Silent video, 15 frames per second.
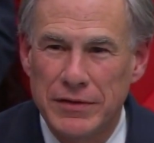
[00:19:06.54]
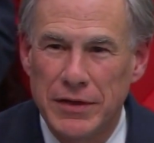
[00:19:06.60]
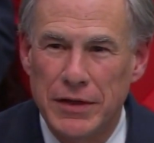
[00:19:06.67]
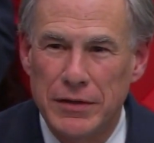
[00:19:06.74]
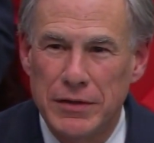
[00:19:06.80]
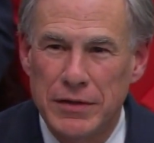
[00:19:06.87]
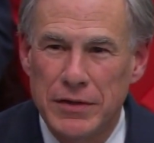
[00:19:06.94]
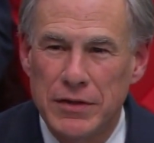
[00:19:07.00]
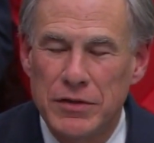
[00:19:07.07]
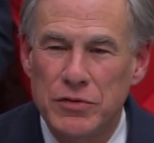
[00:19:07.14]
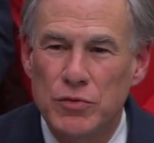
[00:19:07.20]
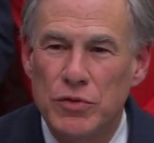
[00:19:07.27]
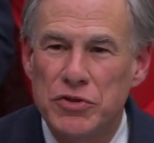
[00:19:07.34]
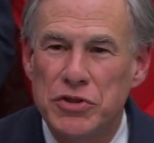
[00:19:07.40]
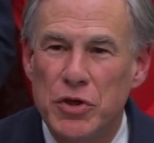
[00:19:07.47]
Yeah.
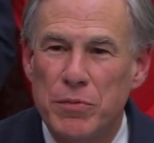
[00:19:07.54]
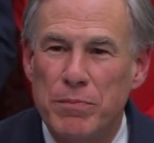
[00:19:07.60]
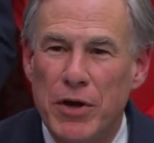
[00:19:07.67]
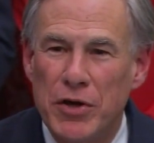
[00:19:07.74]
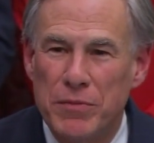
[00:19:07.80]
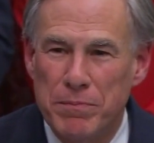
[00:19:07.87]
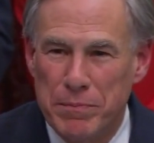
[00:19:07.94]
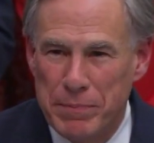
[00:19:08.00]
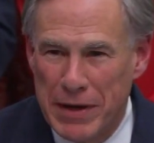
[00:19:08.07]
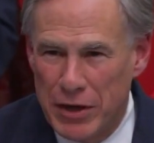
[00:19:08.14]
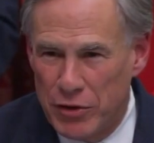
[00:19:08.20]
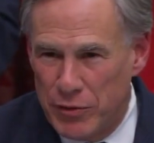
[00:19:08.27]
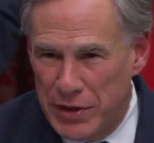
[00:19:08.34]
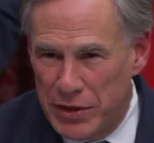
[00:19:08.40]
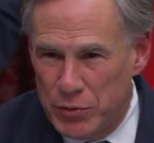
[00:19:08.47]
So both
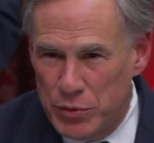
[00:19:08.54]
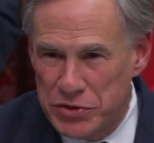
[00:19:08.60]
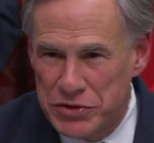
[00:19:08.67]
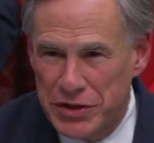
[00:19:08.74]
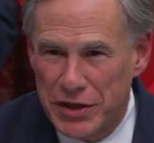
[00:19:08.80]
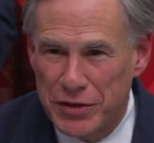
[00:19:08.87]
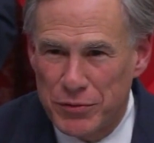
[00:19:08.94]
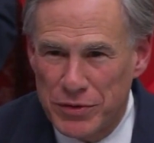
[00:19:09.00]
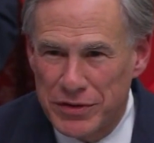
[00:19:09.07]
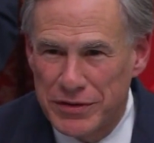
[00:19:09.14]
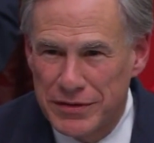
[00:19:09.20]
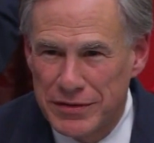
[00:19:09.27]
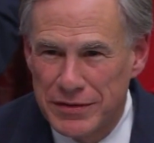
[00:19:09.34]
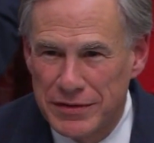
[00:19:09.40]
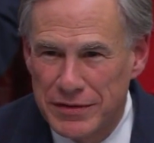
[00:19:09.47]
power grid and what's the other one? And
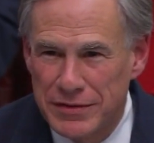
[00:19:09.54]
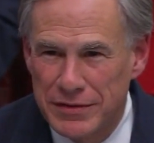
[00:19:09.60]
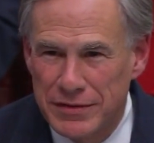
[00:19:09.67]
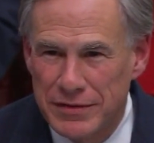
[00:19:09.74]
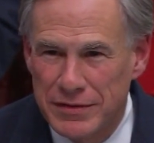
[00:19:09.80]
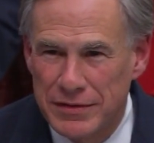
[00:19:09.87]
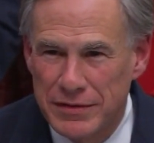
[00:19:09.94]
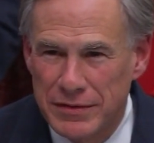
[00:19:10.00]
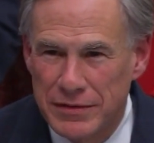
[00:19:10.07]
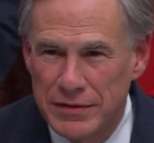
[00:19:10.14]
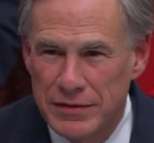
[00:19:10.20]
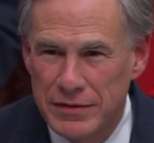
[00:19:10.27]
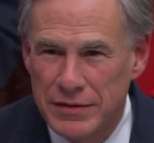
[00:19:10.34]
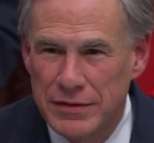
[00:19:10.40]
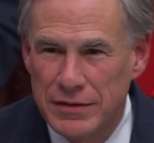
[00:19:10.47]
how do
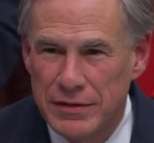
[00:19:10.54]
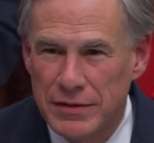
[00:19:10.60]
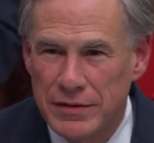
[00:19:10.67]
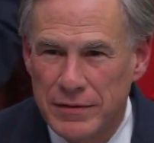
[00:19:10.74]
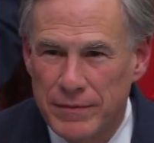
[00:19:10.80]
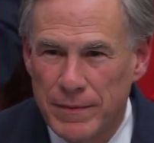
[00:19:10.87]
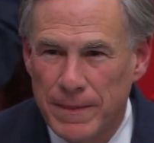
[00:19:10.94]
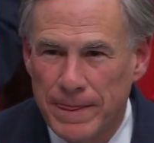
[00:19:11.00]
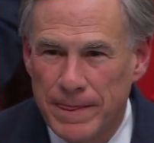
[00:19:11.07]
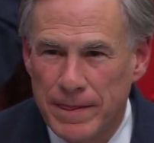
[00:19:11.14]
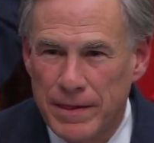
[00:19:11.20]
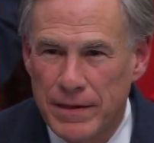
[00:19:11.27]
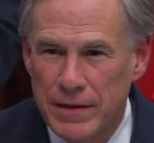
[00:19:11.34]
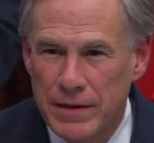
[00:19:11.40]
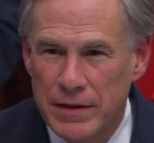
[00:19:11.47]
you respond to people
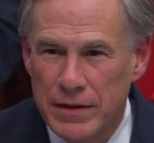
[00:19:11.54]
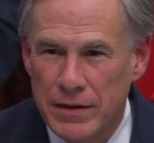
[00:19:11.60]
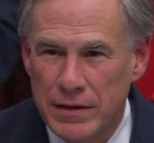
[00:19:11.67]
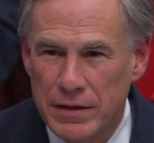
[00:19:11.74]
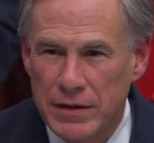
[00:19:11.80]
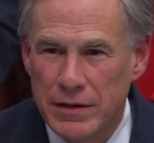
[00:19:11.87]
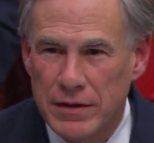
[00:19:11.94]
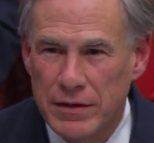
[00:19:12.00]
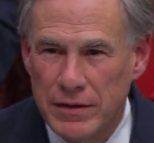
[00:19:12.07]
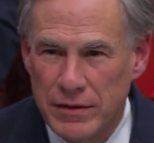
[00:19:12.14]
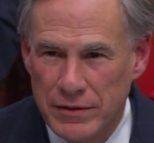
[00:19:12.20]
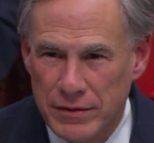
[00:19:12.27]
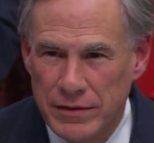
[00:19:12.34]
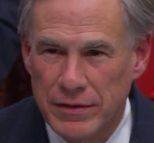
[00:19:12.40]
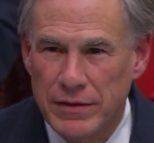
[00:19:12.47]
who say that this is
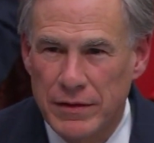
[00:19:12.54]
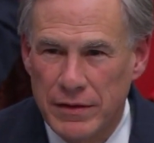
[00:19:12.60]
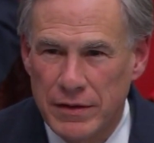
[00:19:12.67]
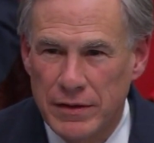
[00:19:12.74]
more of